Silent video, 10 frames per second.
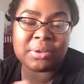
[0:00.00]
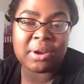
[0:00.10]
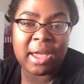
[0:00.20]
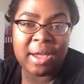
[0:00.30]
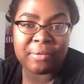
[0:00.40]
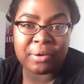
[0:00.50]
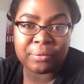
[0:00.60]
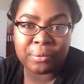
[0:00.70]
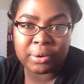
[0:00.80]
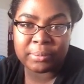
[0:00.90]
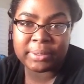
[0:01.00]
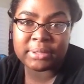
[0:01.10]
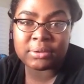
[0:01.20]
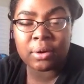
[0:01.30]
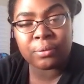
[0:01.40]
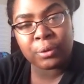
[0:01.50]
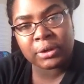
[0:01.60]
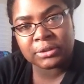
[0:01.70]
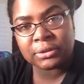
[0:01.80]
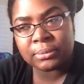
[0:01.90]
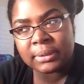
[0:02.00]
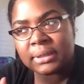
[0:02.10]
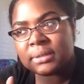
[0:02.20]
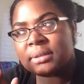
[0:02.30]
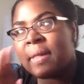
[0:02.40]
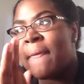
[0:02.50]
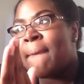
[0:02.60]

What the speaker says: going to have her 40 weeks or 42 weeks.